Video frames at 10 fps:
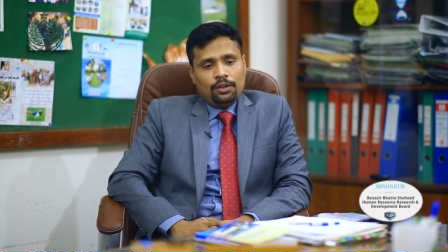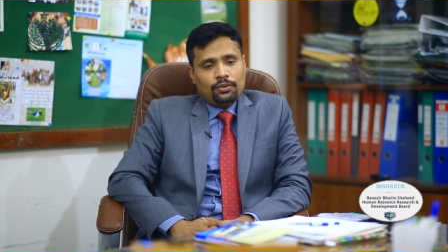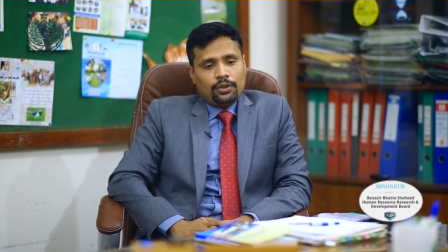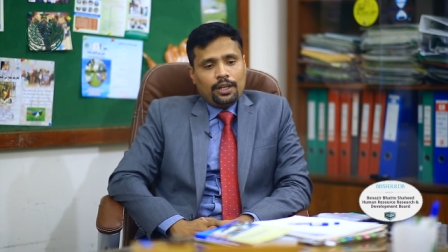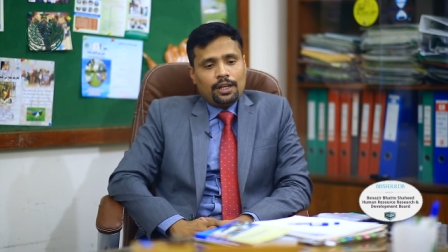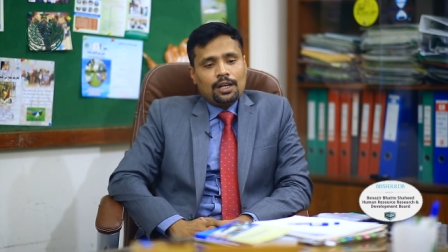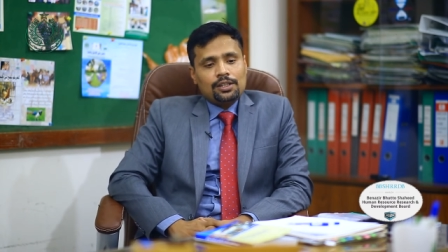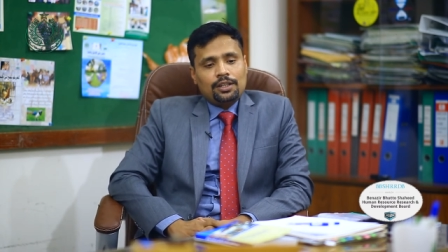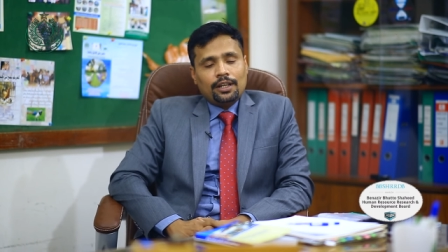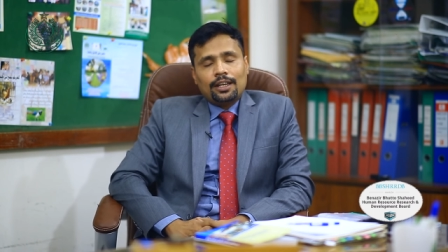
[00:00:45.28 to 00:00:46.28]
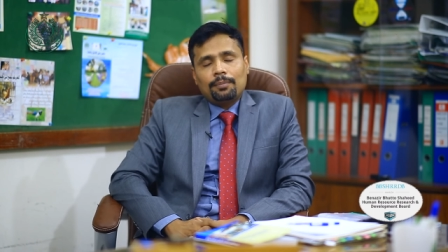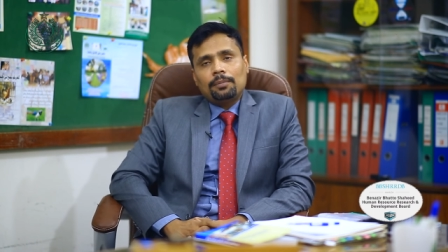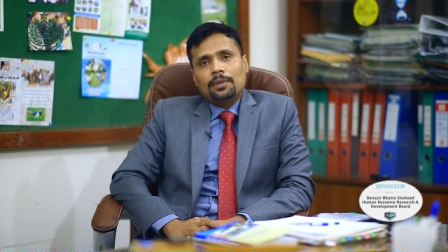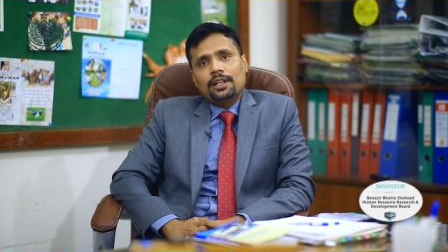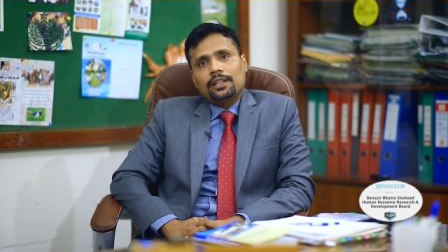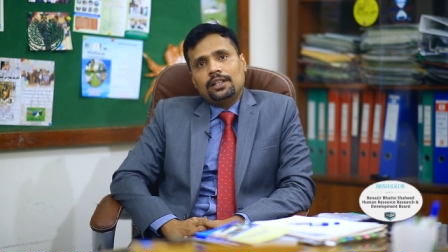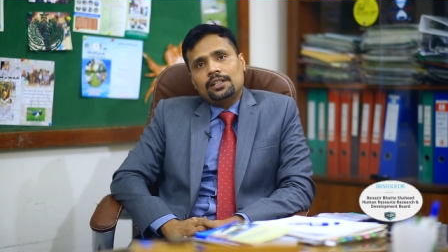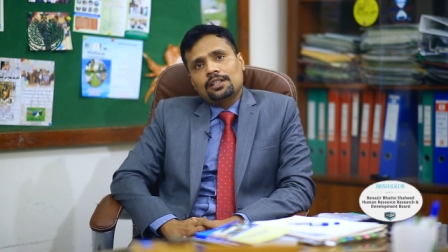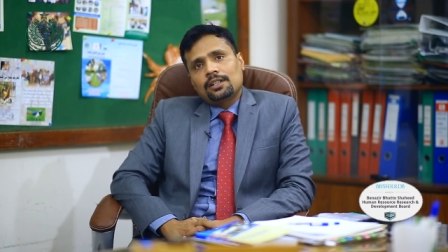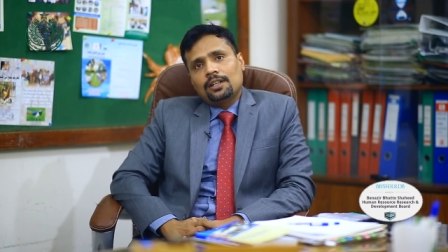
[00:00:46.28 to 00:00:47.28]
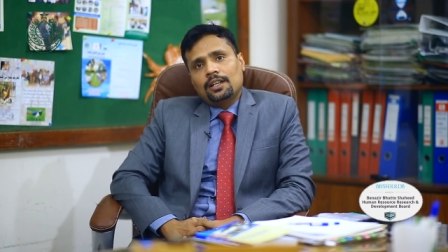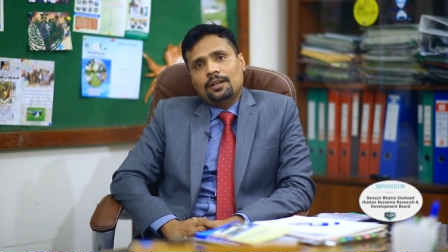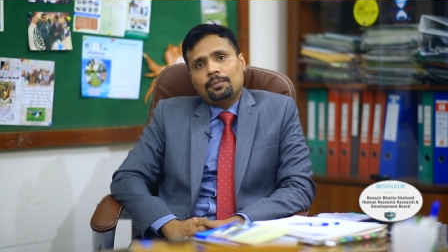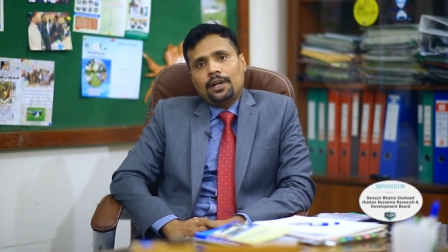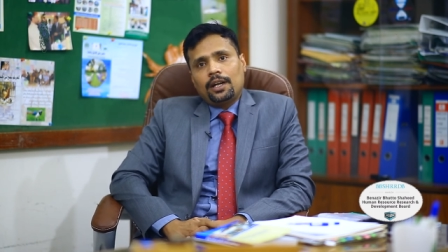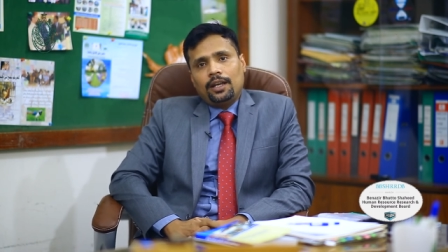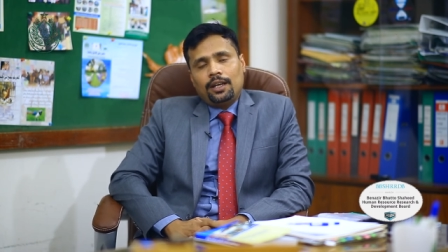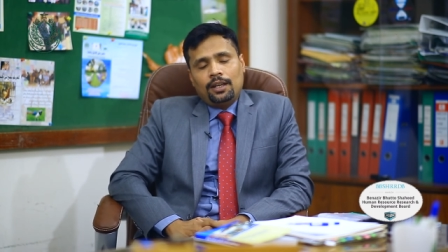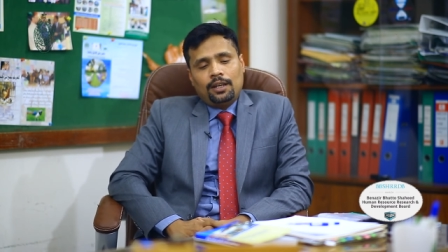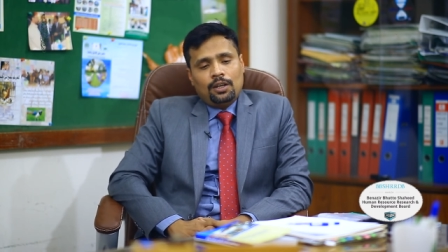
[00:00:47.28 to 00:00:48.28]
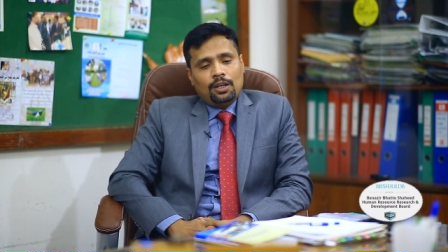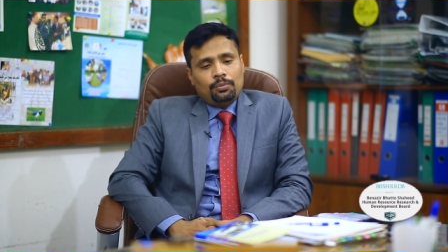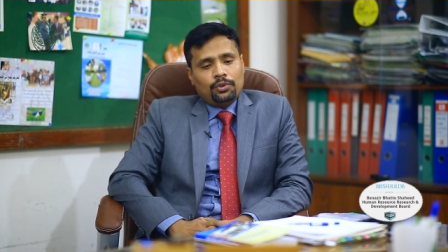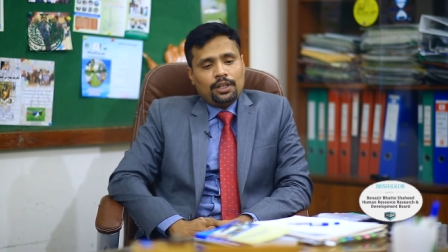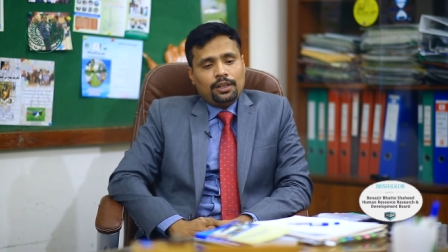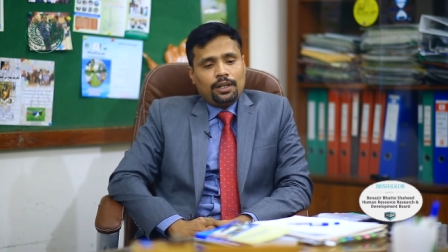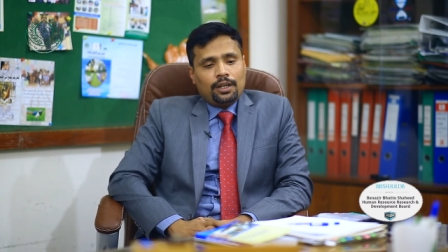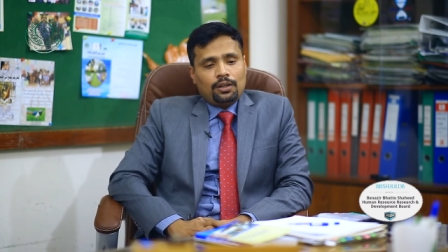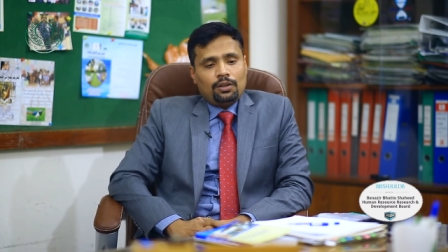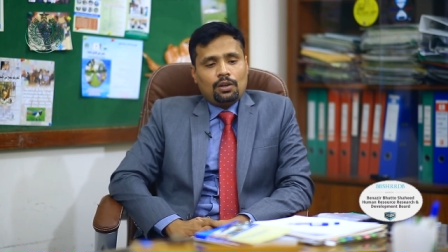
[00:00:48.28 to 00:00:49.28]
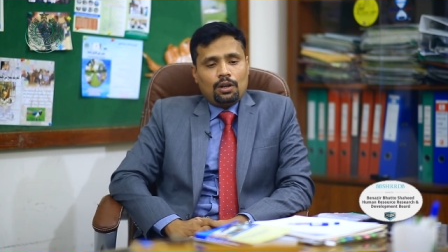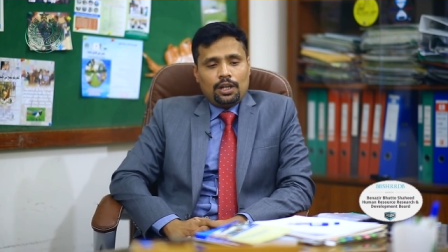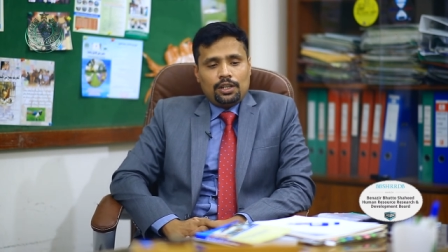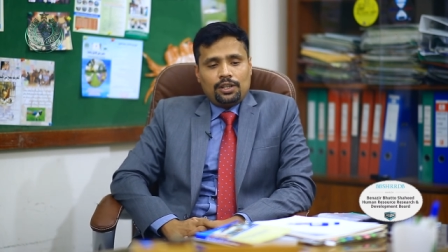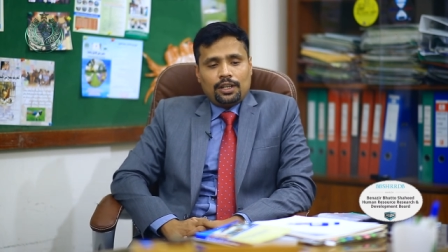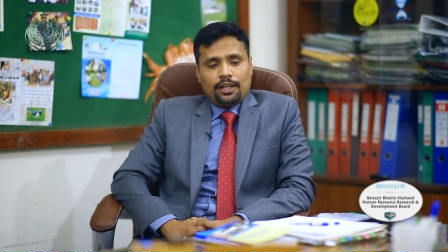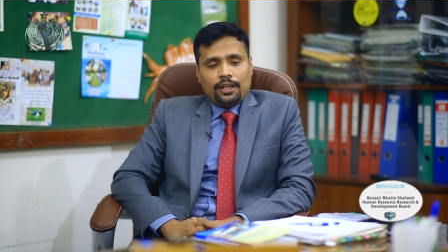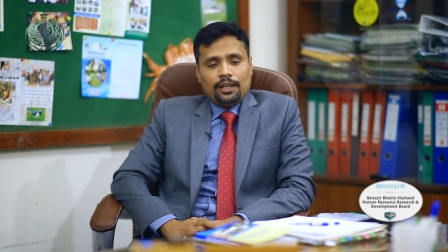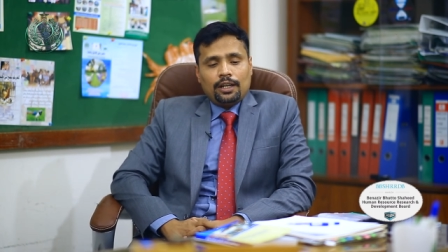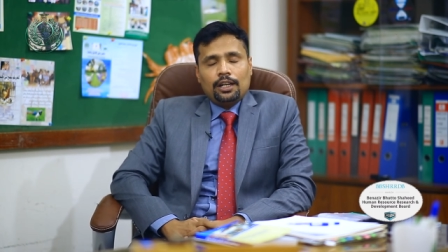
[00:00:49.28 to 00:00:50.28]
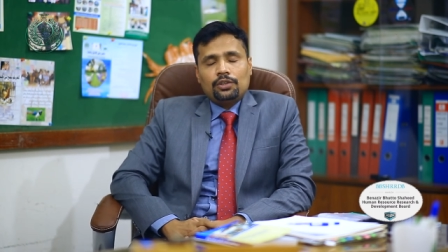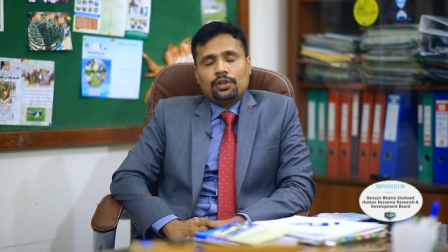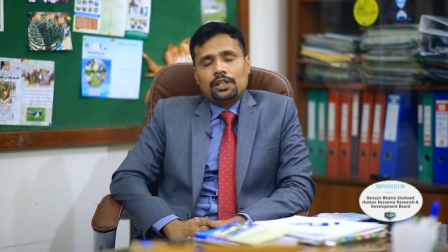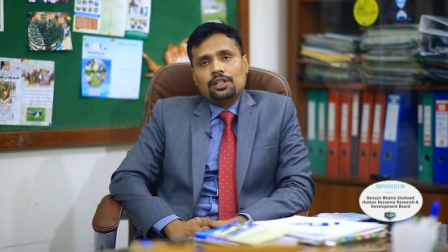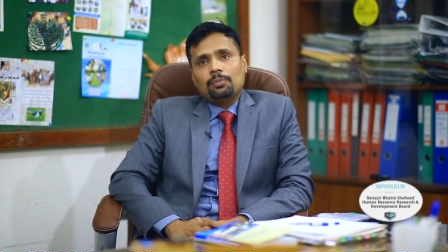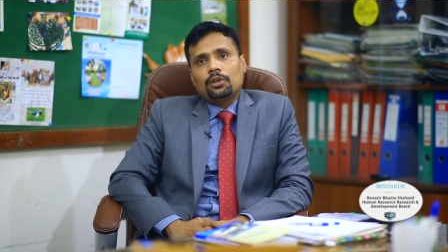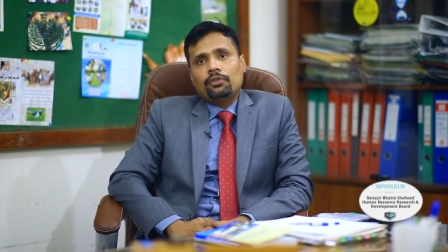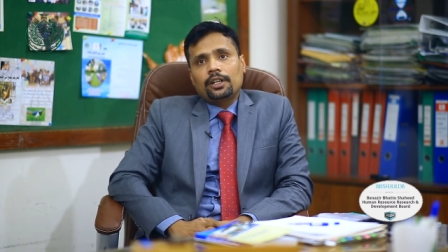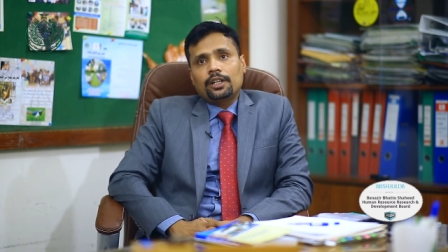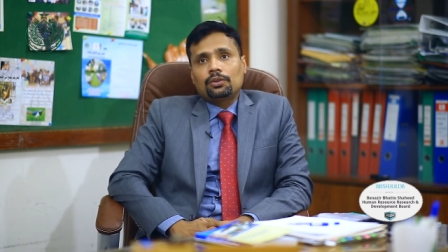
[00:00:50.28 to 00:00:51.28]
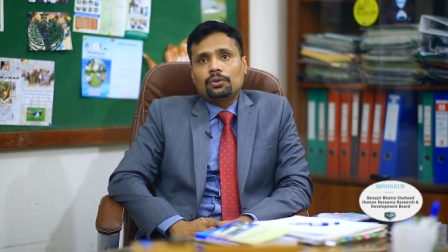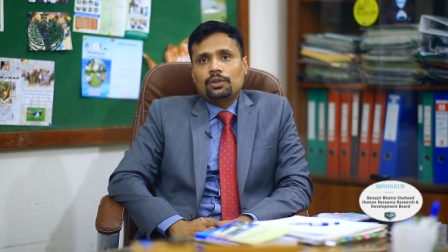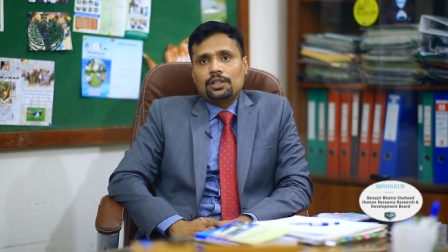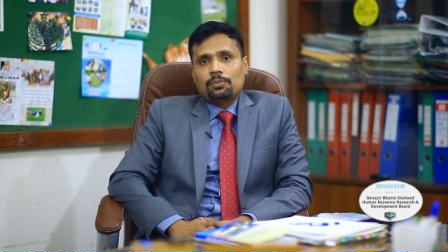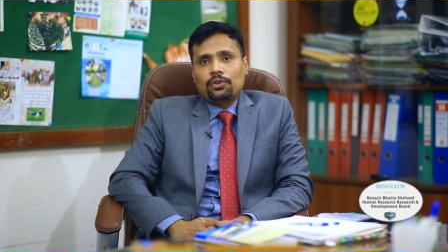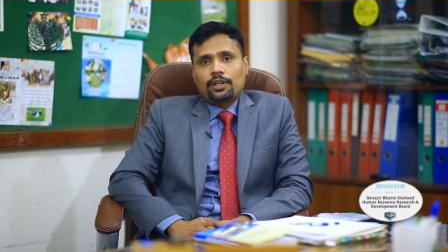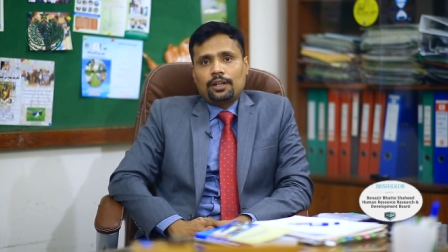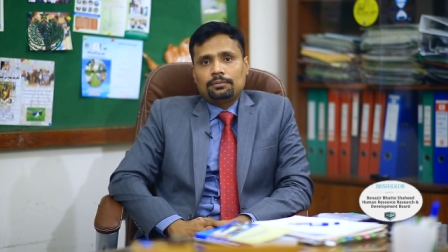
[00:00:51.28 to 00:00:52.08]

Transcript: to enhance their capabilities by putting their knowledge and technical education provided through this program.